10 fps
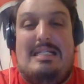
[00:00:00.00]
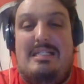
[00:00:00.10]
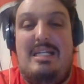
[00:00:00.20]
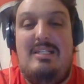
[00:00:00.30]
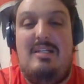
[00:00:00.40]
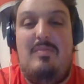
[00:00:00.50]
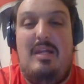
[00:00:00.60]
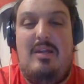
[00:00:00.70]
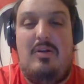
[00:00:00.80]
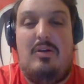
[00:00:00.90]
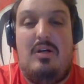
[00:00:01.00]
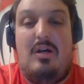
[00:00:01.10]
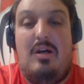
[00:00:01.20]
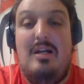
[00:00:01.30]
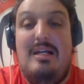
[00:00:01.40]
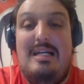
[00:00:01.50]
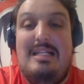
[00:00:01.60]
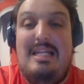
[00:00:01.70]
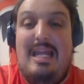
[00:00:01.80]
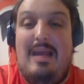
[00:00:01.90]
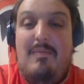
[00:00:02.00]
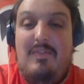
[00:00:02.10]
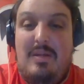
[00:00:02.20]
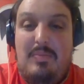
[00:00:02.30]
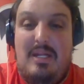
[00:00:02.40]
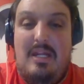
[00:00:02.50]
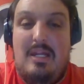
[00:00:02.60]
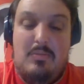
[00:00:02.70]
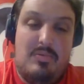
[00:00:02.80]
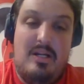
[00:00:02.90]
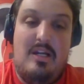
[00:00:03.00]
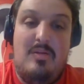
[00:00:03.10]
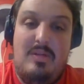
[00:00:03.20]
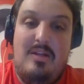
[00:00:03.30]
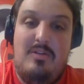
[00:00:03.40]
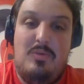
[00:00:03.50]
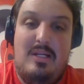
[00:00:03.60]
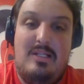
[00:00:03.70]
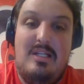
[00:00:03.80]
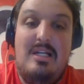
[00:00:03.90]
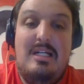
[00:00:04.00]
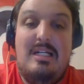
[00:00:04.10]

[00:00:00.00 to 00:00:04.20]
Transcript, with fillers: it's easy to make your car the M V P and bring home huge wins.